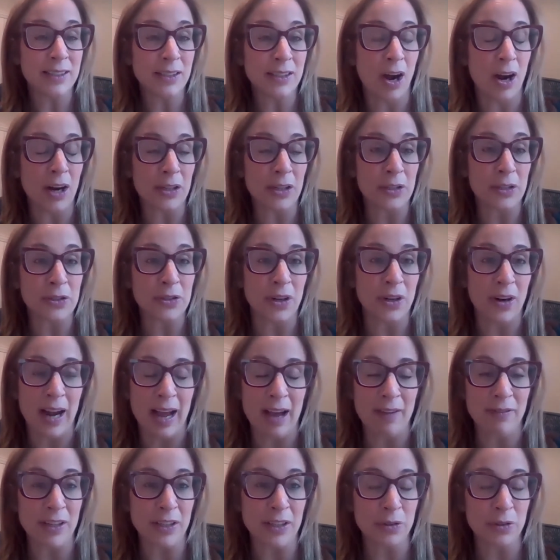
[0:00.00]
doctors are
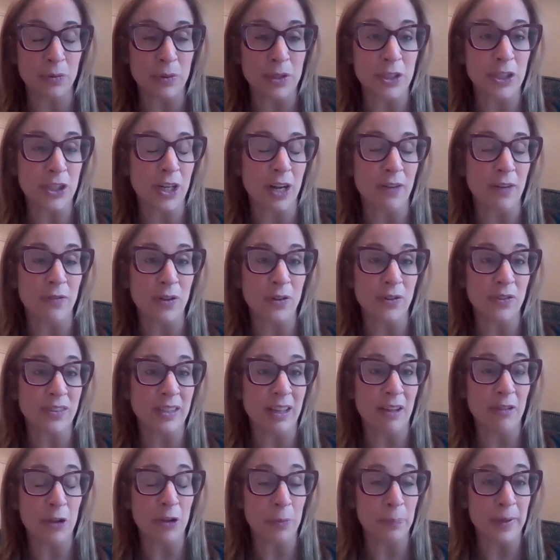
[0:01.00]
having to reshuffle and
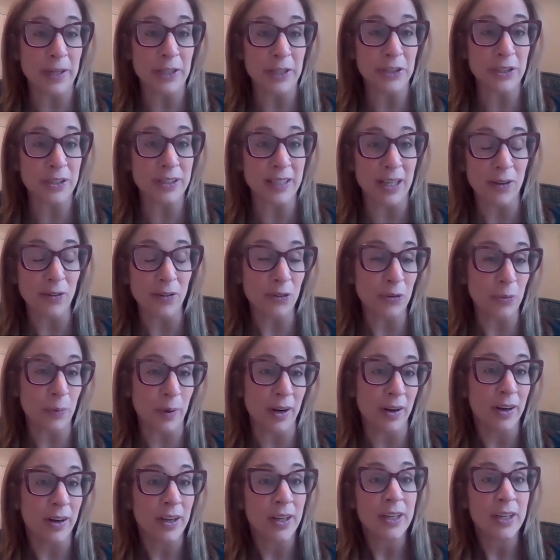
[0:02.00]
send their patients
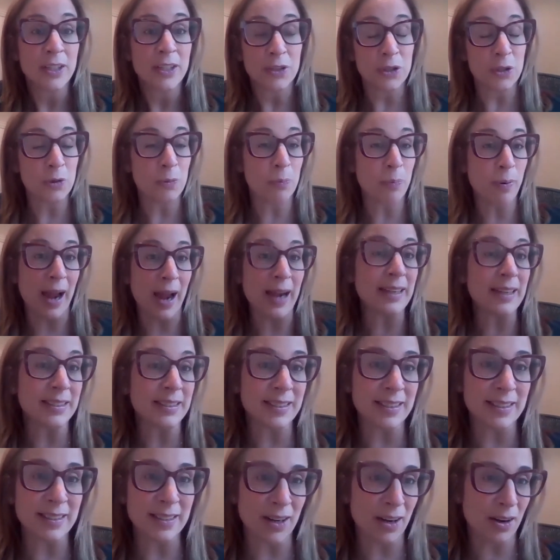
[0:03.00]
elsewhere to
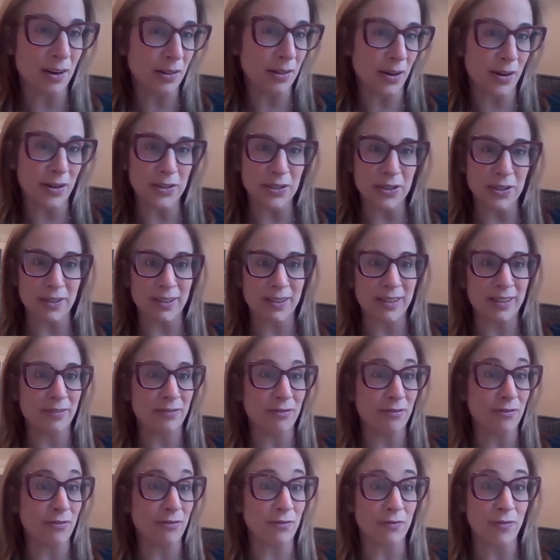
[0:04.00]
practices that are
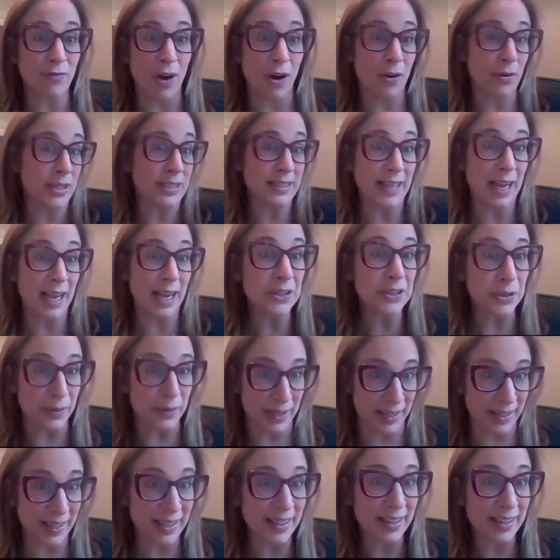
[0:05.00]
largely already
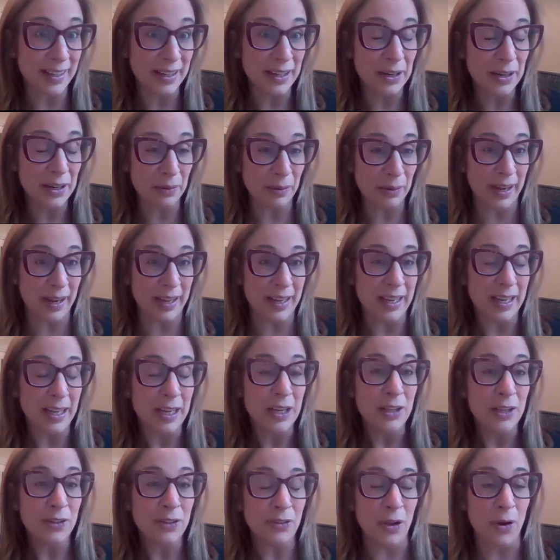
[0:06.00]
saturated right?
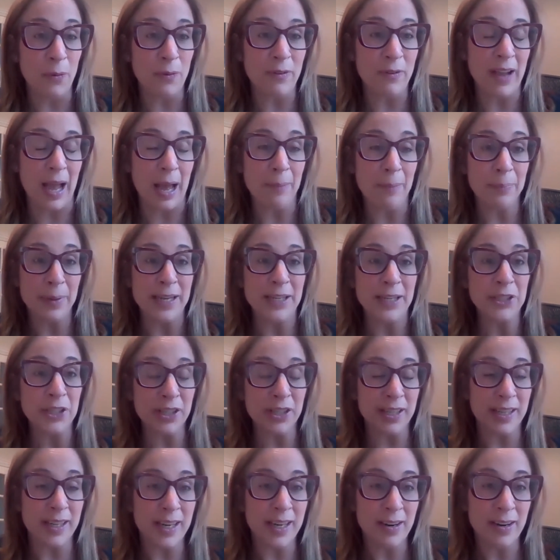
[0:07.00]
So we've got
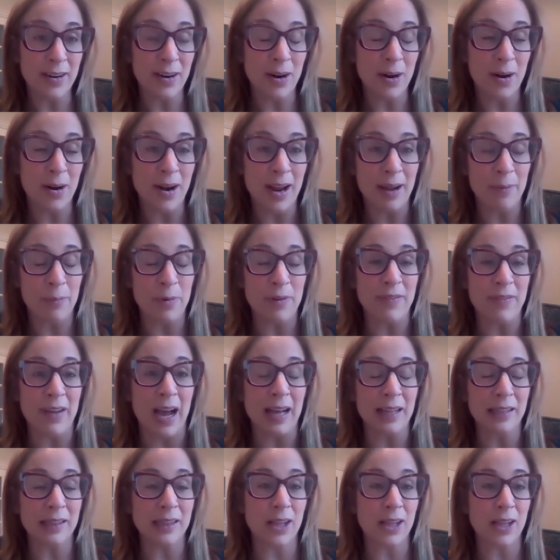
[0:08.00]
patient care and we've
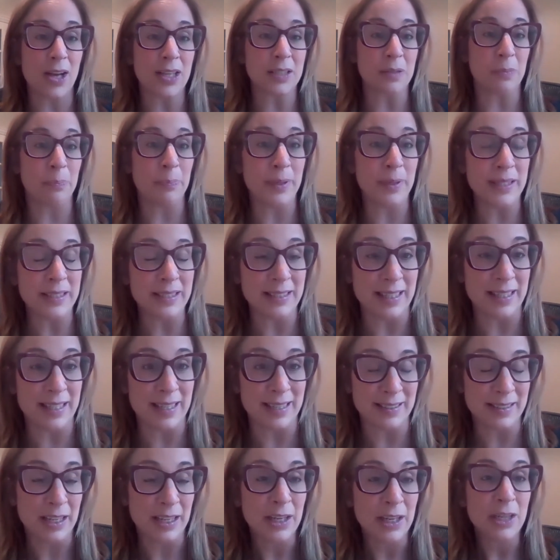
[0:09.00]
got lost
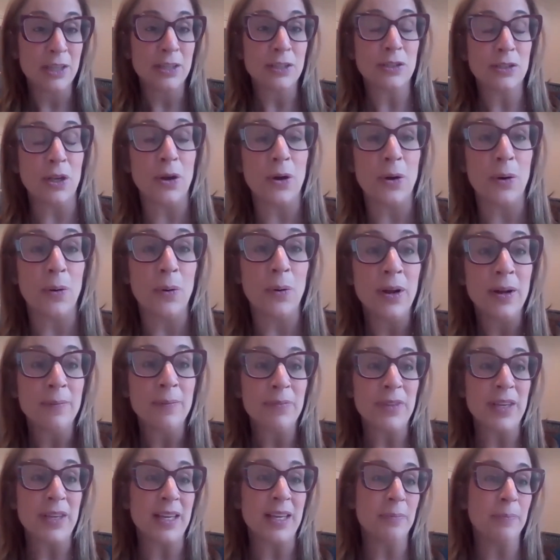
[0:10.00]
business. So
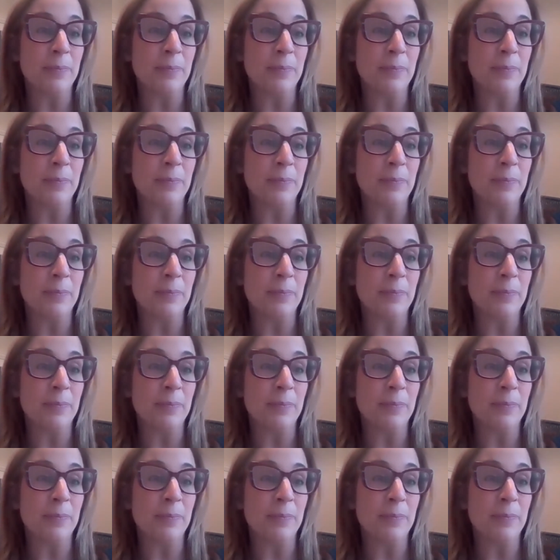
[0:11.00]
the